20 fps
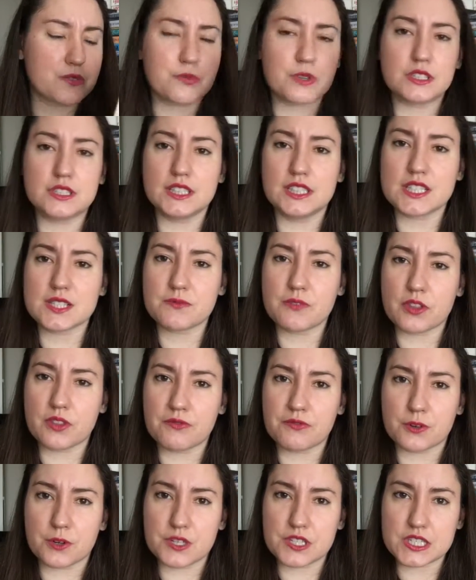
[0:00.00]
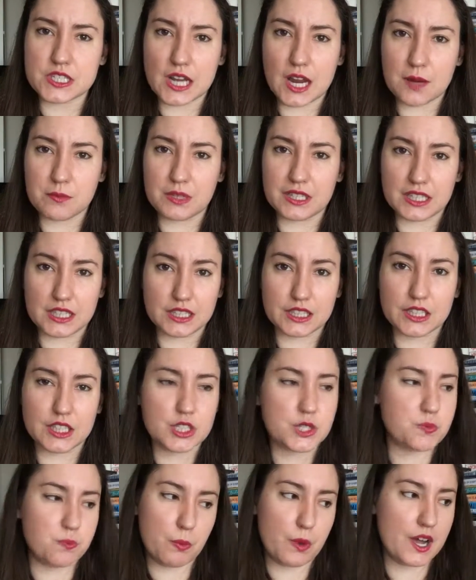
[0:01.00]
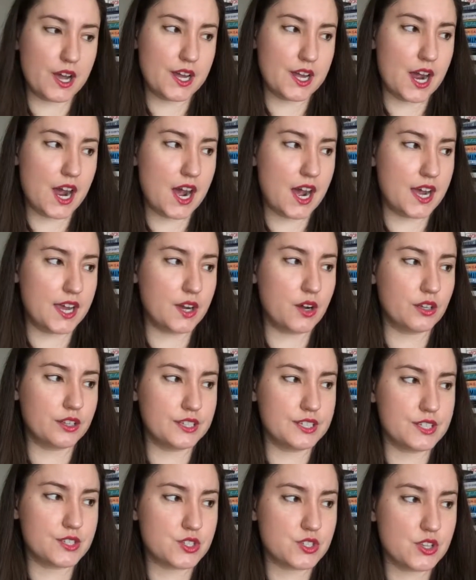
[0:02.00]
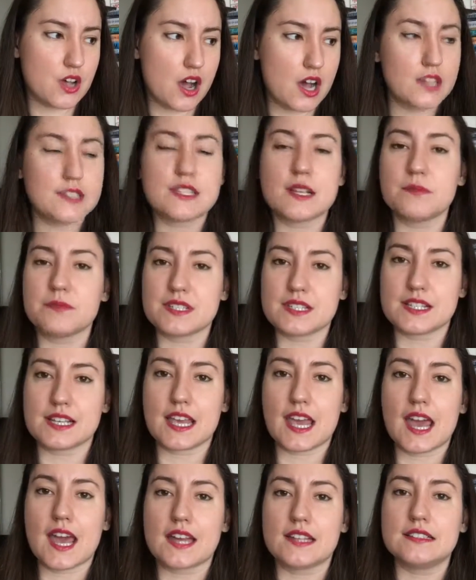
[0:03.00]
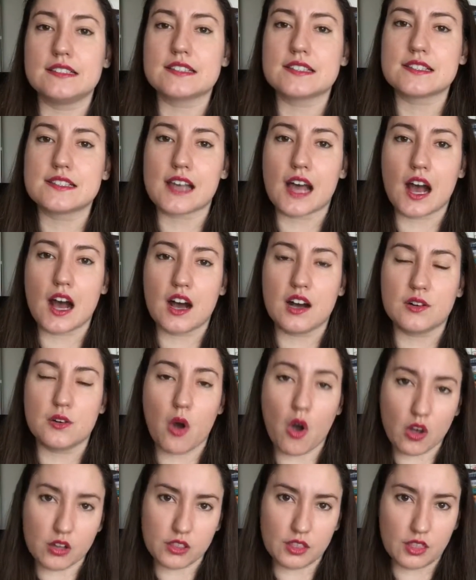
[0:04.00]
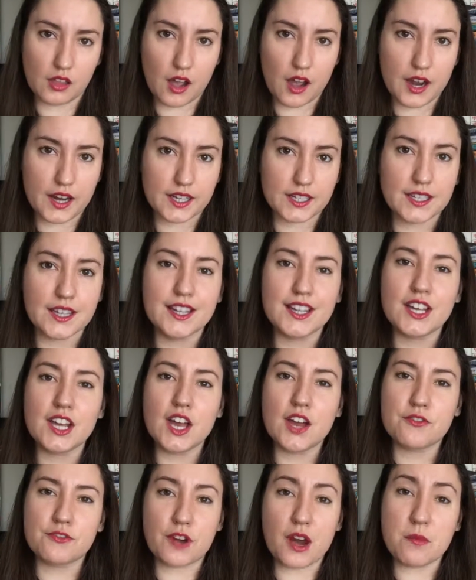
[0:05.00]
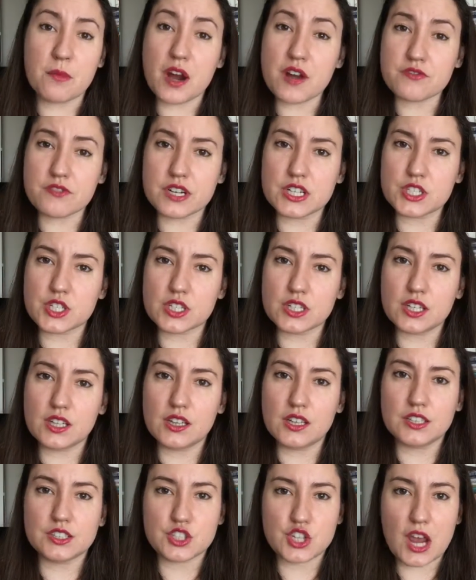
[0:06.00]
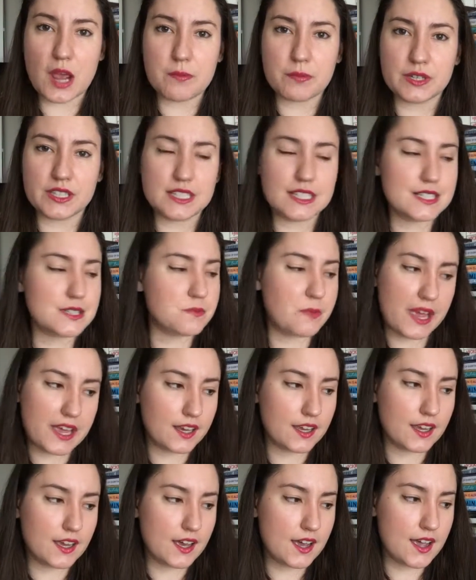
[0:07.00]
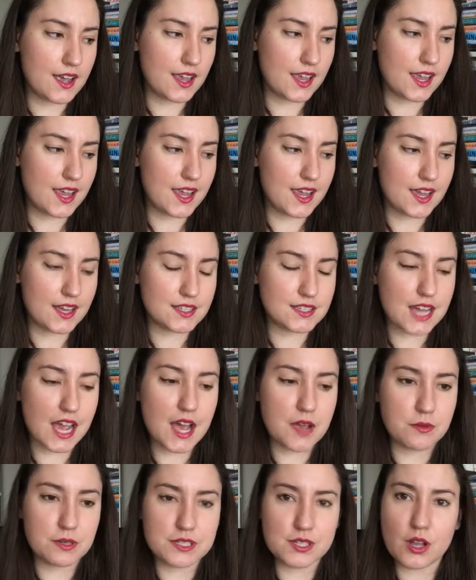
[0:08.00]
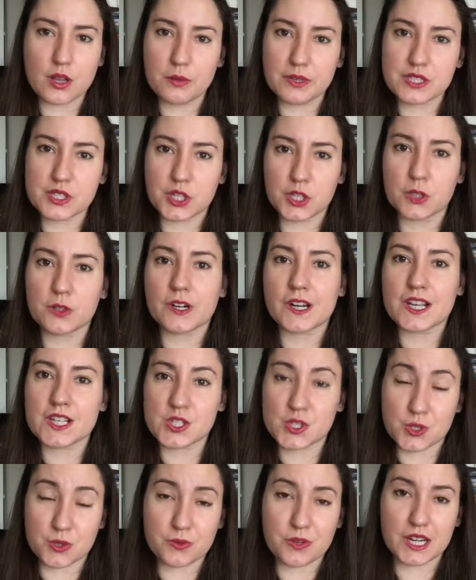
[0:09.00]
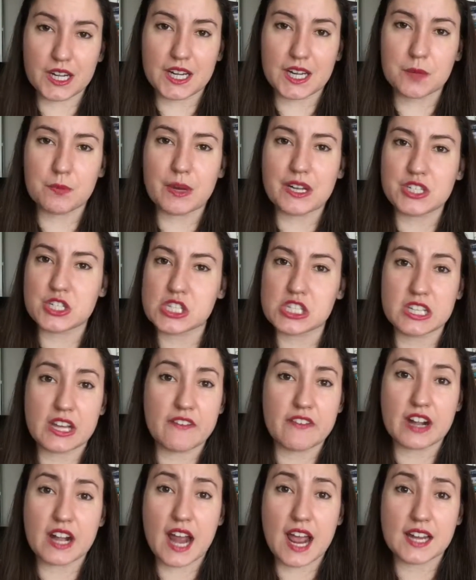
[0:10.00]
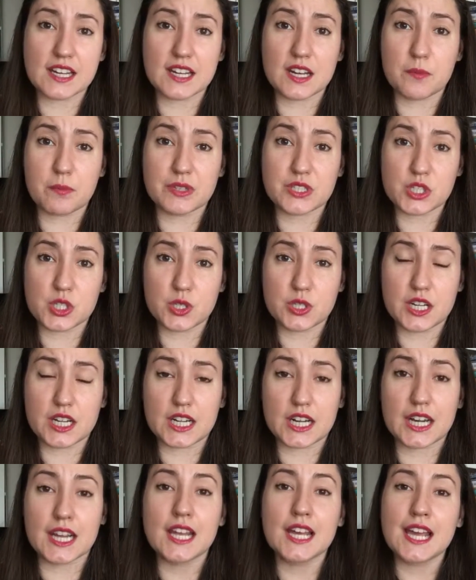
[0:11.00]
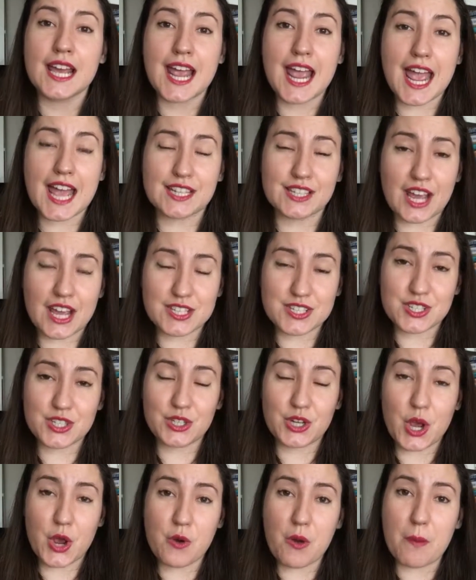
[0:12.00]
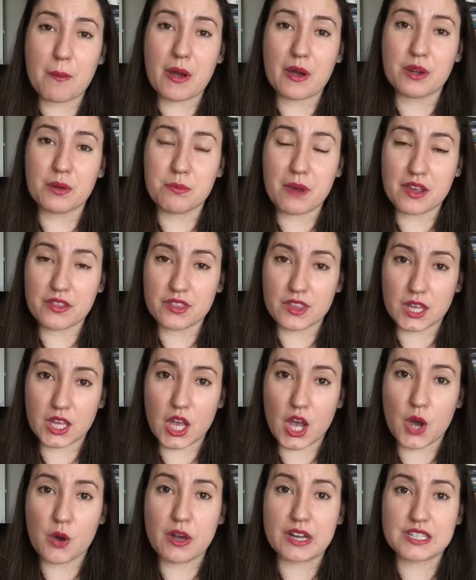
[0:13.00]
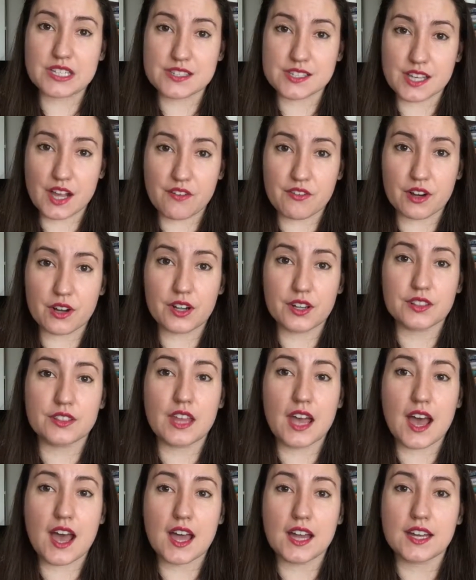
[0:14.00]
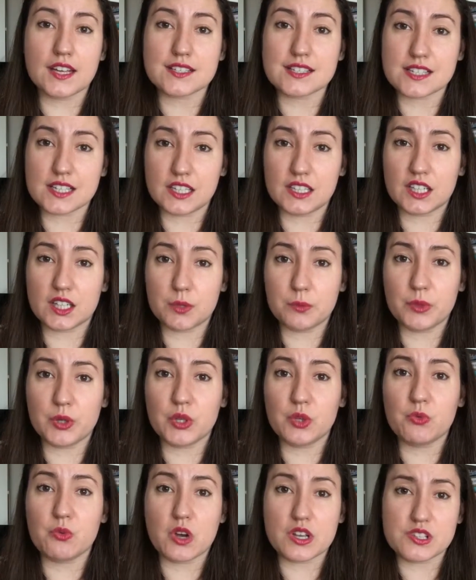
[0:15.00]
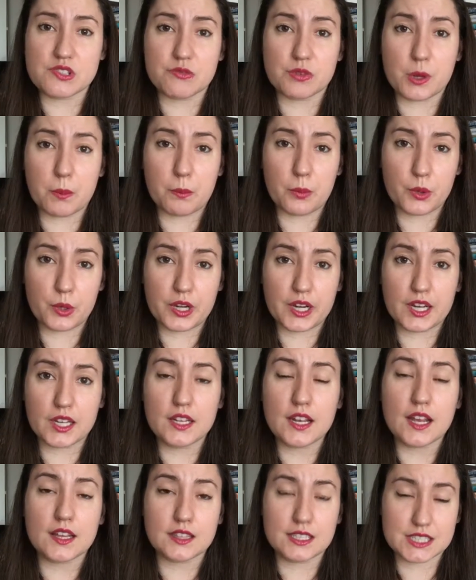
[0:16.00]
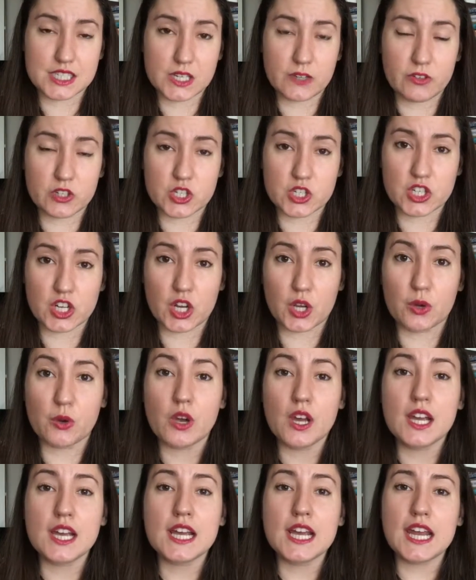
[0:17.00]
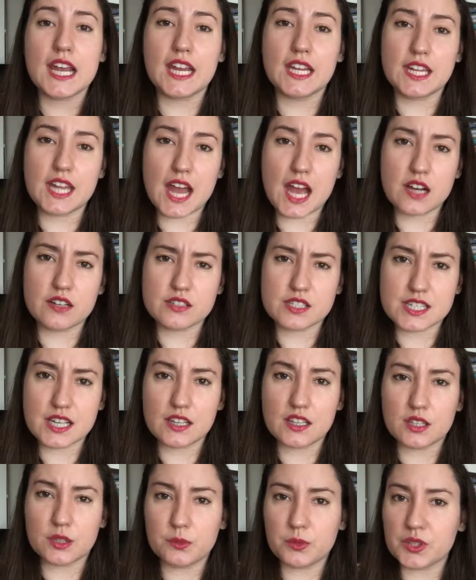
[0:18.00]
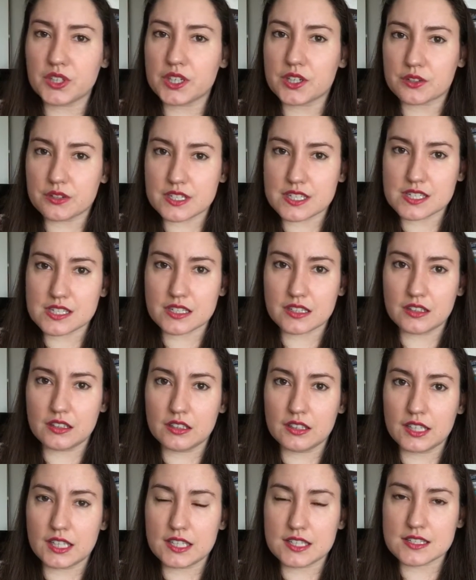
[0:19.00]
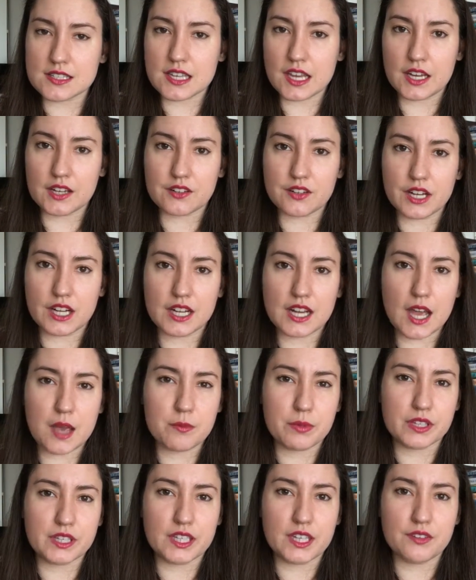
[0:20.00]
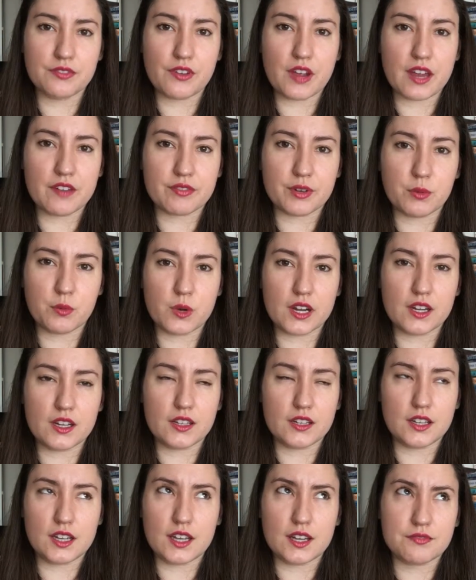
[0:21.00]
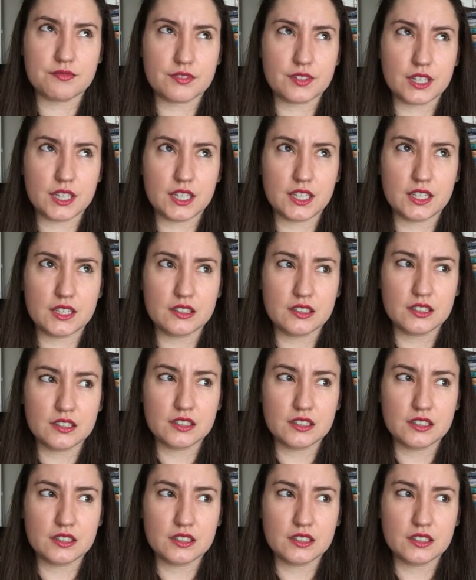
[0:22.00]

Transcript: released for the first time in English, but I only saw some scans online from original Japanese manga. And I was always curious to read it, but just never had an opportunity. And as you know, about a month ago, I discovered that Sailor Moon was rebooted, the TV show. And now Sailor Moon Crystal is airing, I believe, every